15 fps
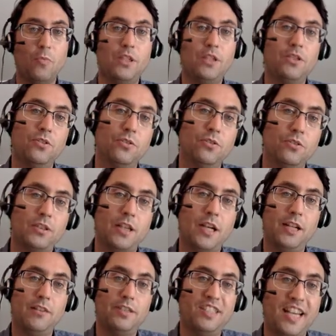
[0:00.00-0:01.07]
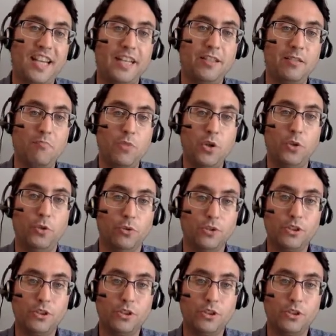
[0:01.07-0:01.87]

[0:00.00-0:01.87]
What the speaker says: but you're kind of setting the mood,